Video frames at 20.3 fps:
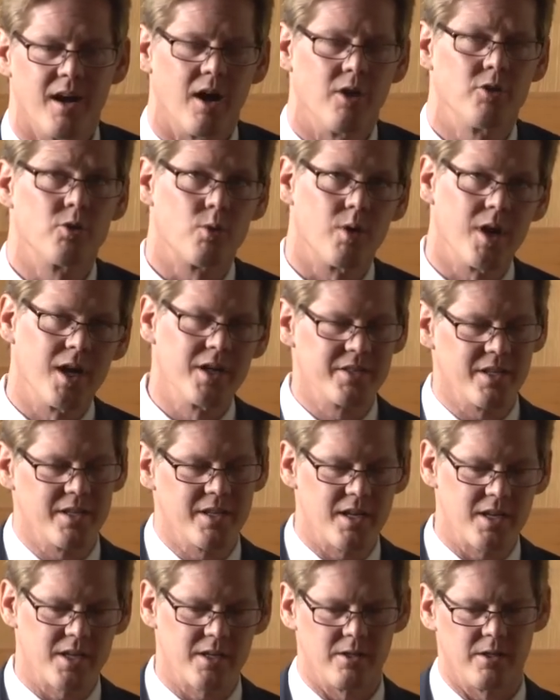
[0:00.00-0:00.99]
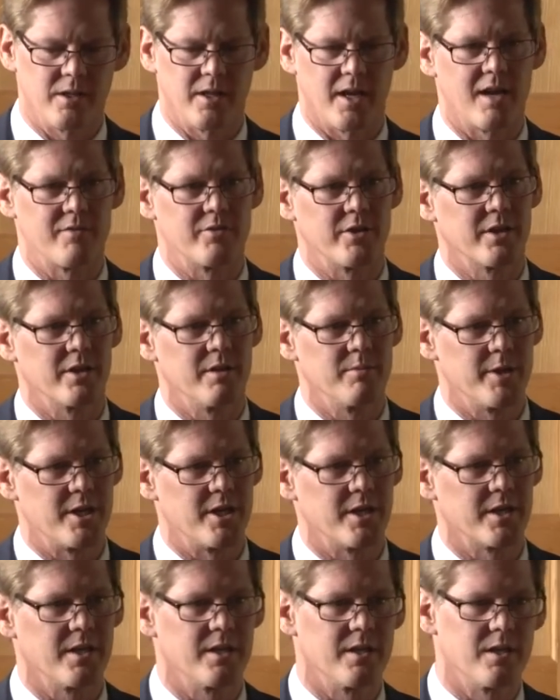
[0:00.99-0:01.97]
otherwise identical African
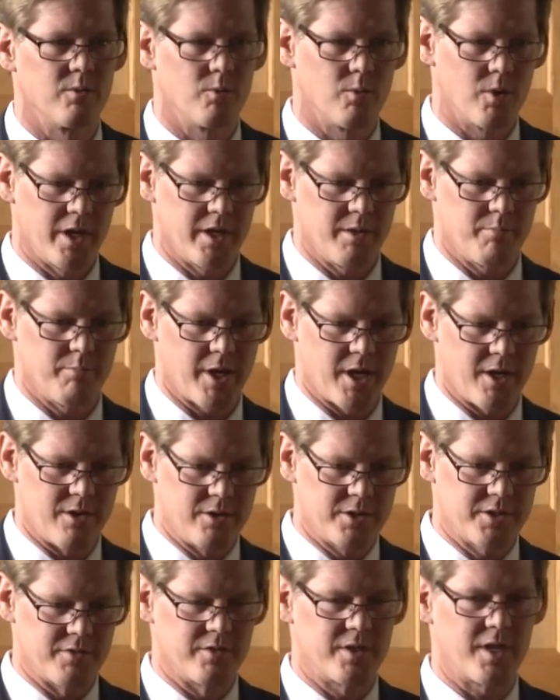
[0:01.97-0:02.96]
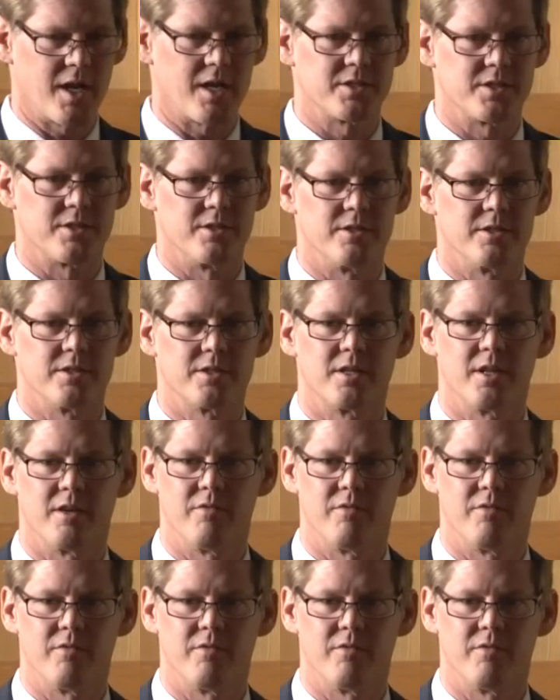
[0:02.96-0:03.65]
American and white pairs of testers